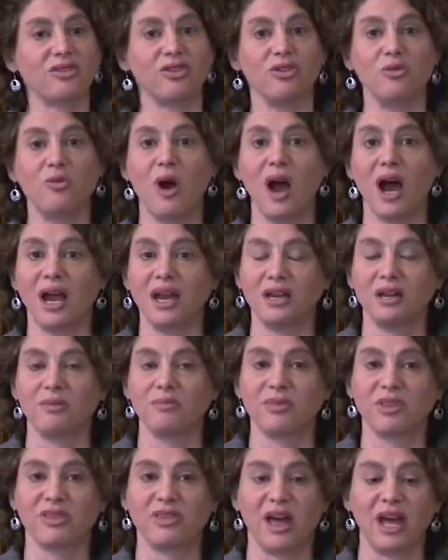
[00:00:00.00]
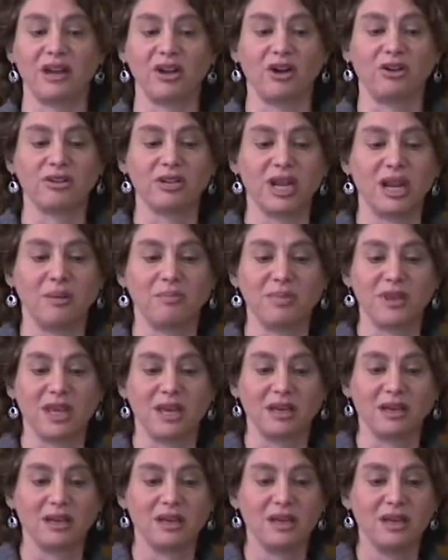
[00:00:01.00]
to items that are
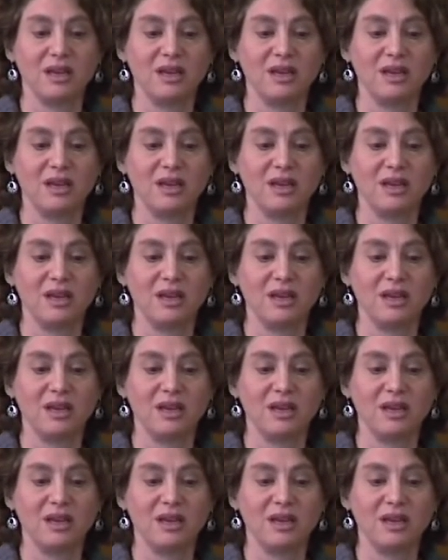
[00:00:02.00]
tempting